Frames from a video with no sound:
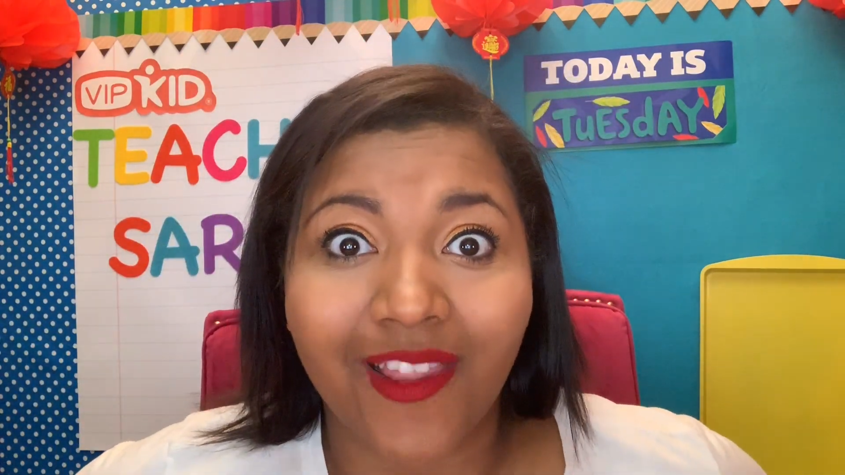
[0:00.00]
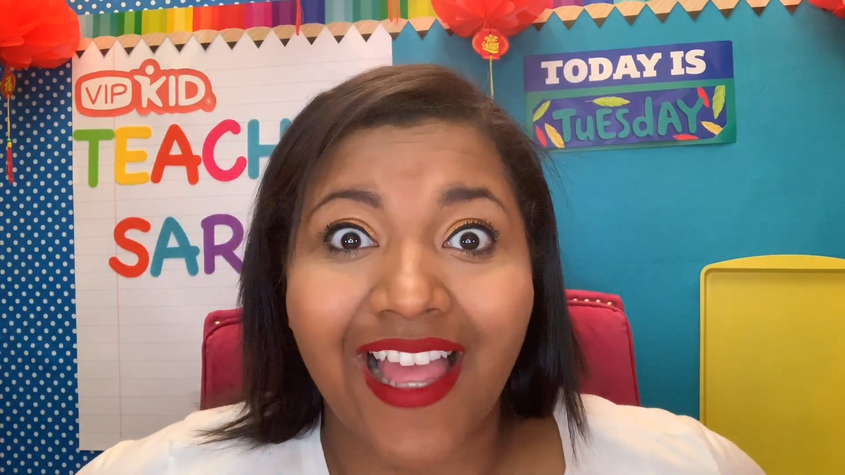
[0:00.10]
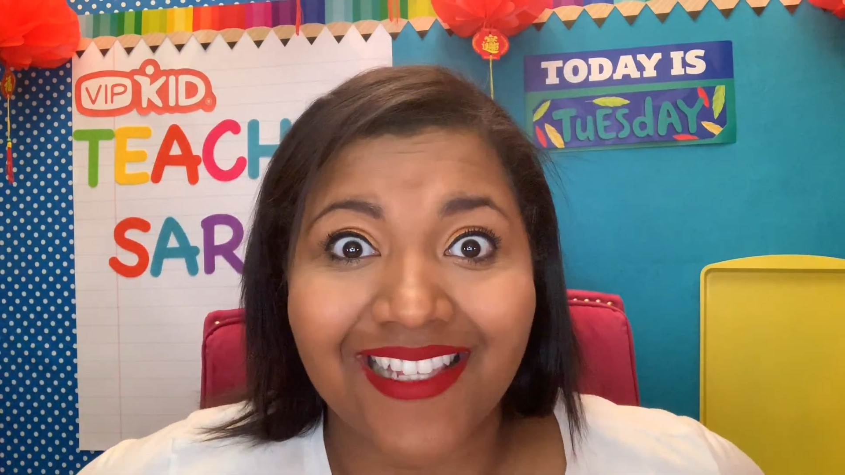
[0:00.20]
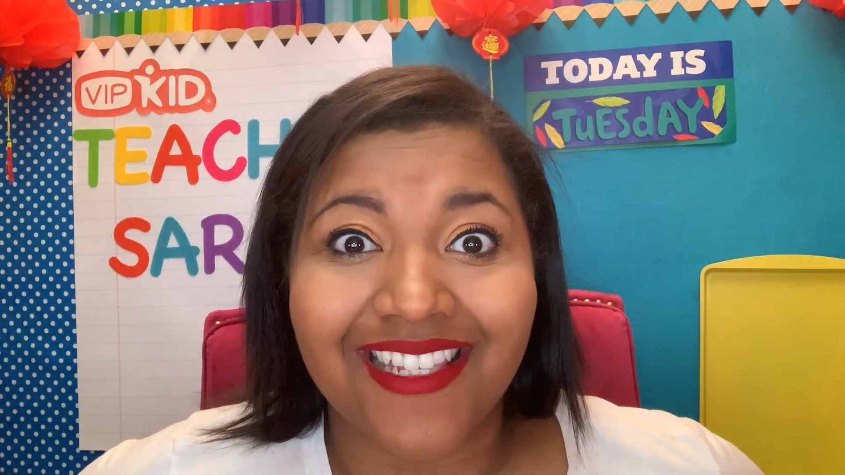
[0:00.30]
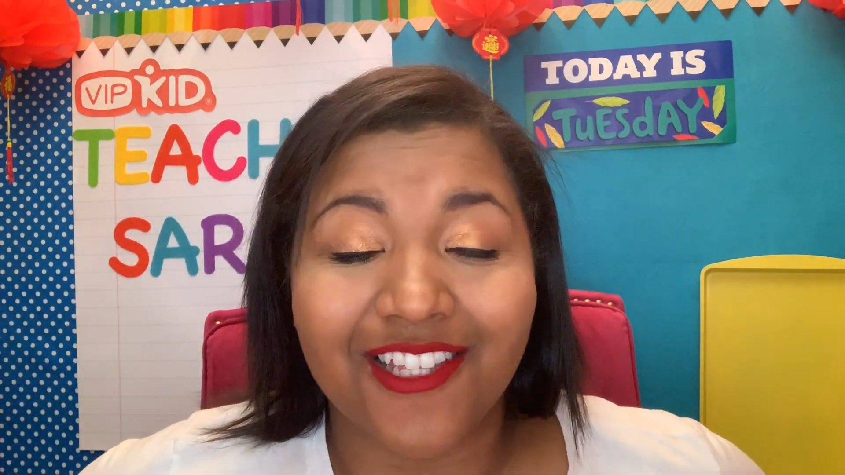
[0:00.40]

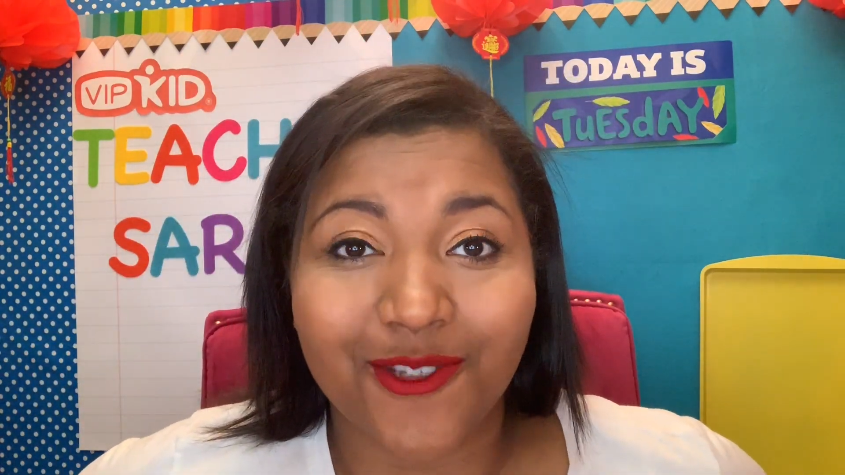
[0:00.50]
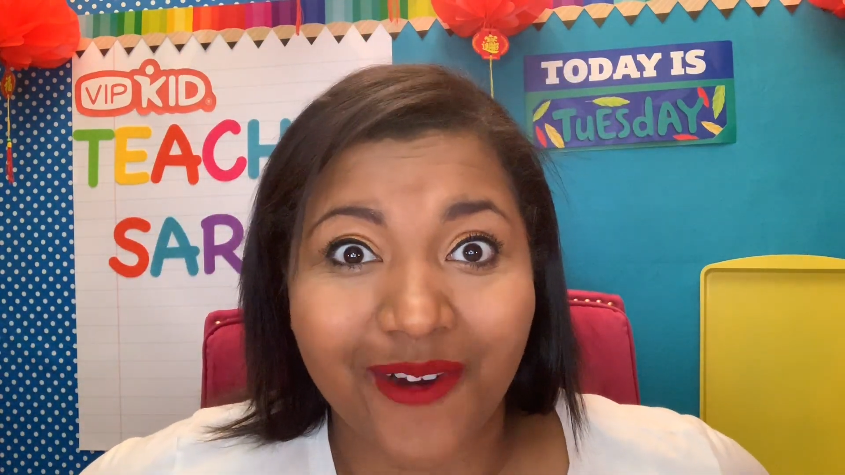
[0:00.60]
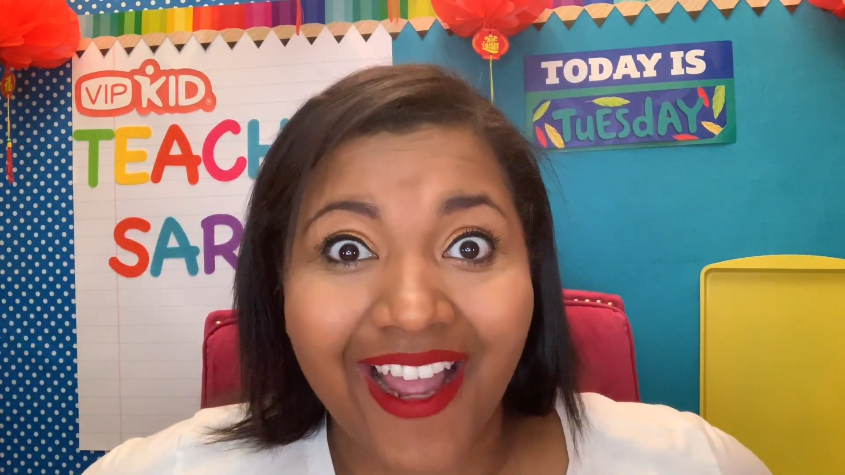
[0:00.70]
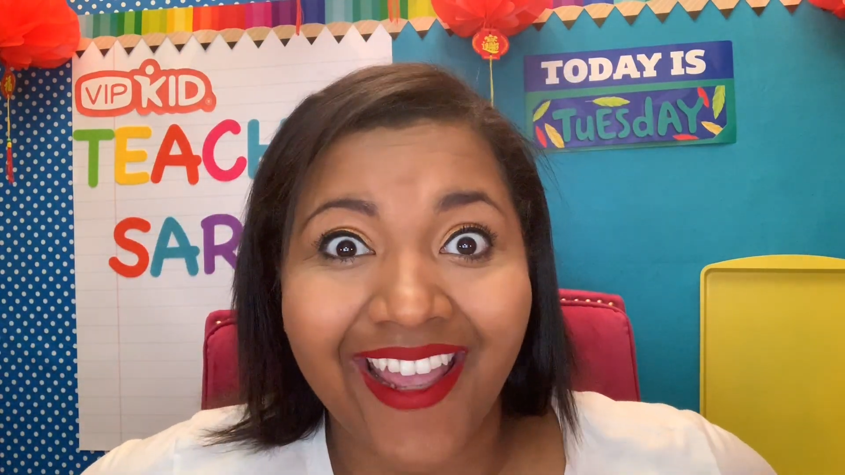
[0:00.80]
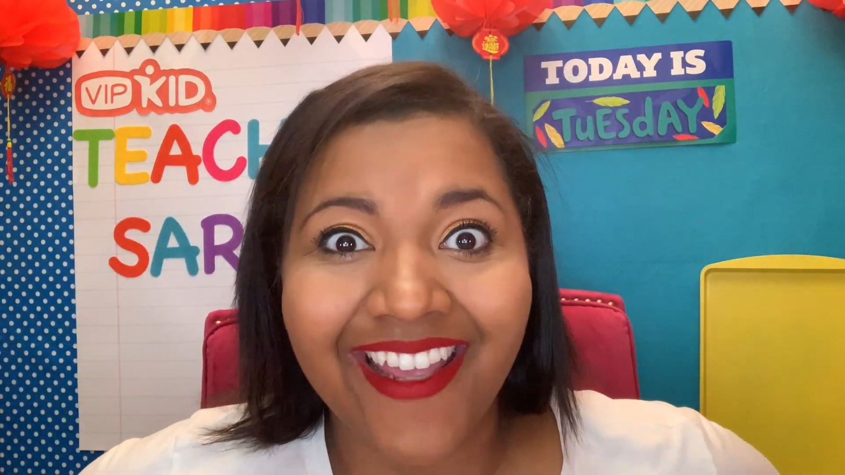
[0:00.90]
lessons,
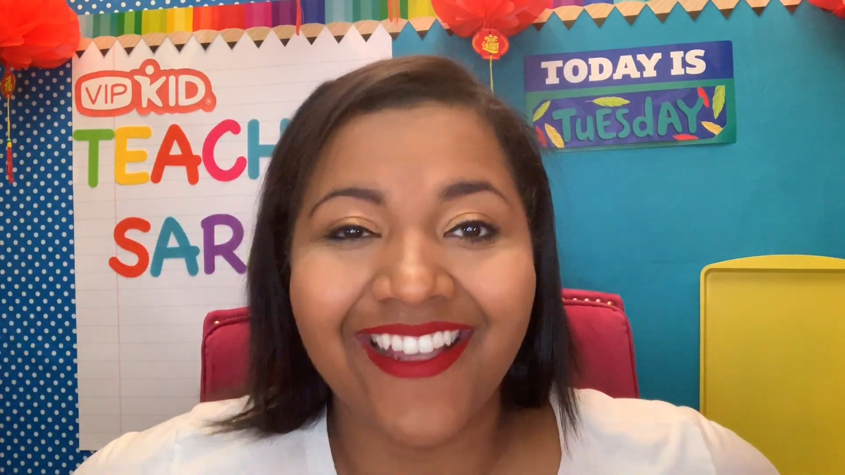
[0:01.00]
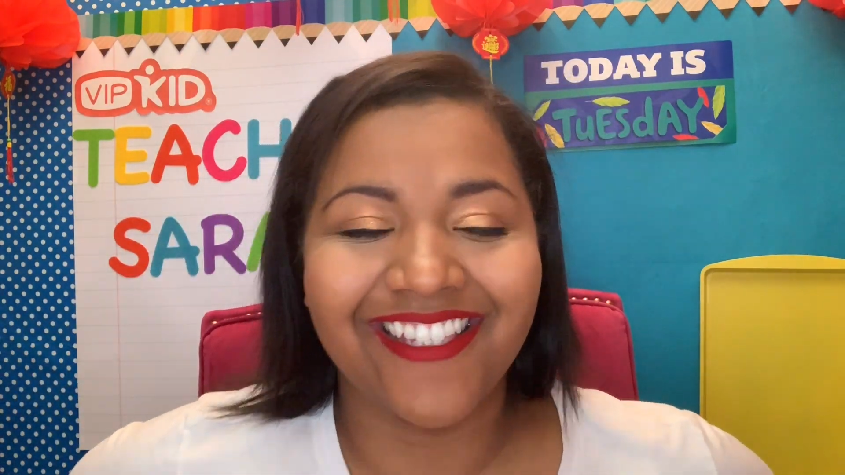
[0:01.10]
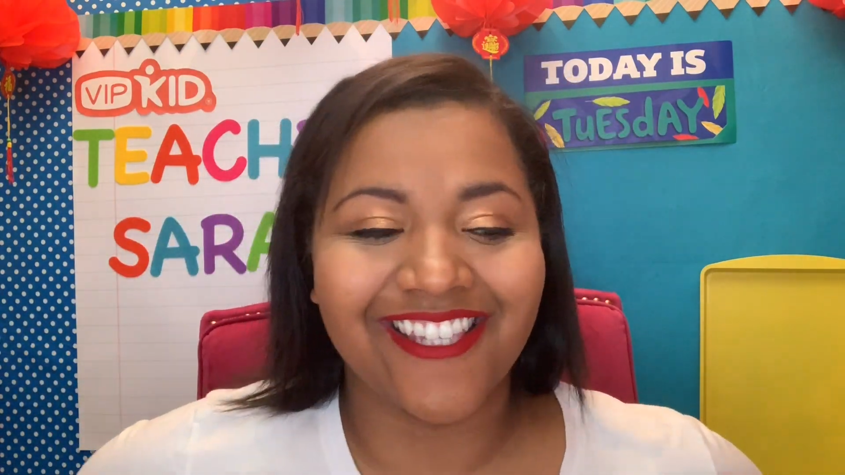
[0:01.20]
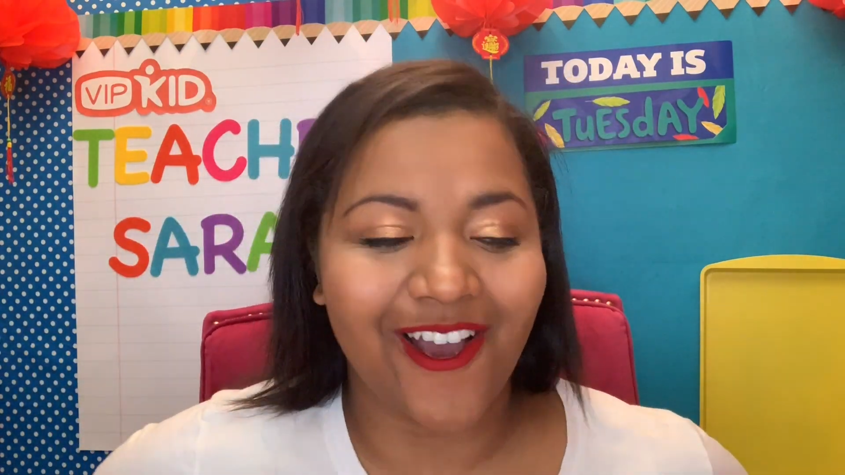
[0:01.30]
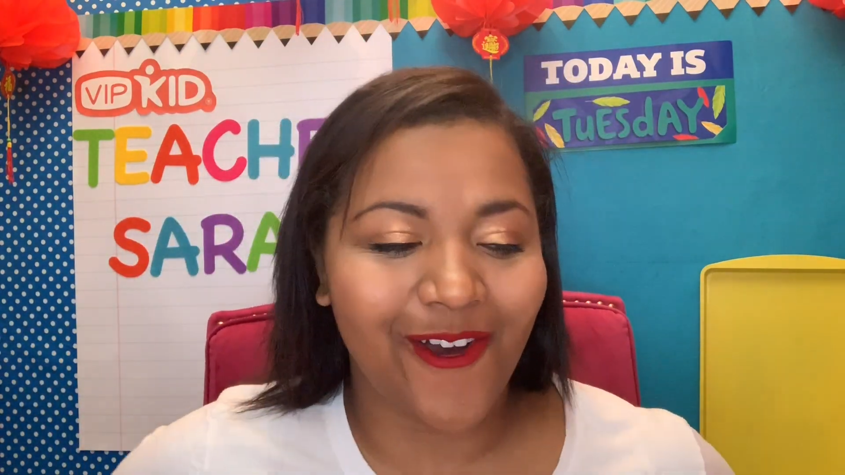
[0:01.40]
right?
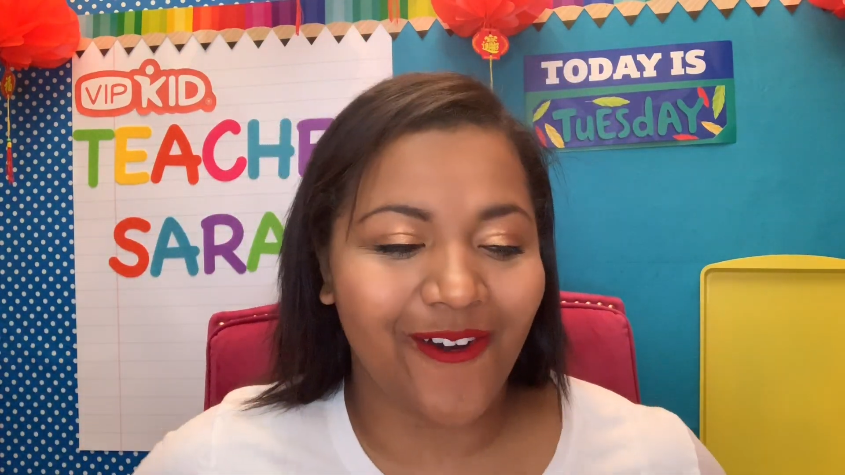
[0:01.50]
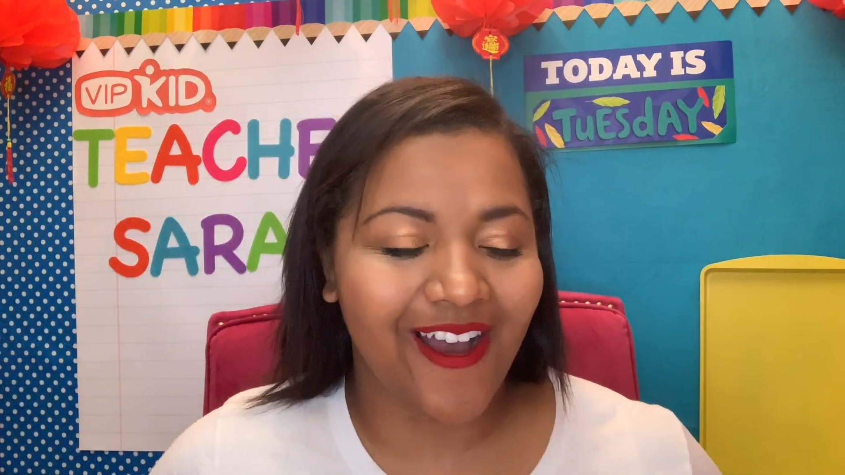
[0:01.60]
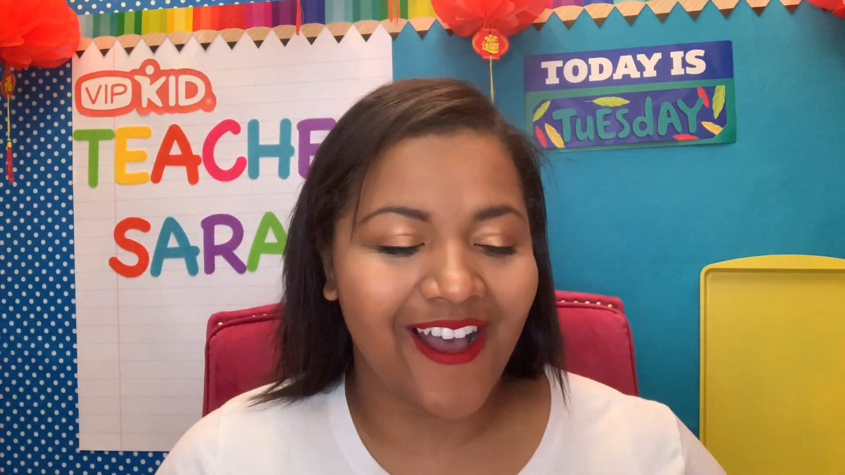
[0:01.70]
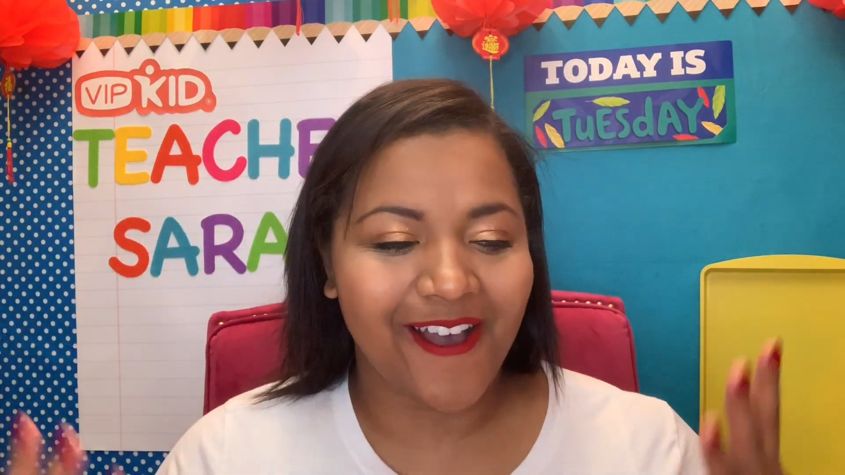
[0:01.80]
So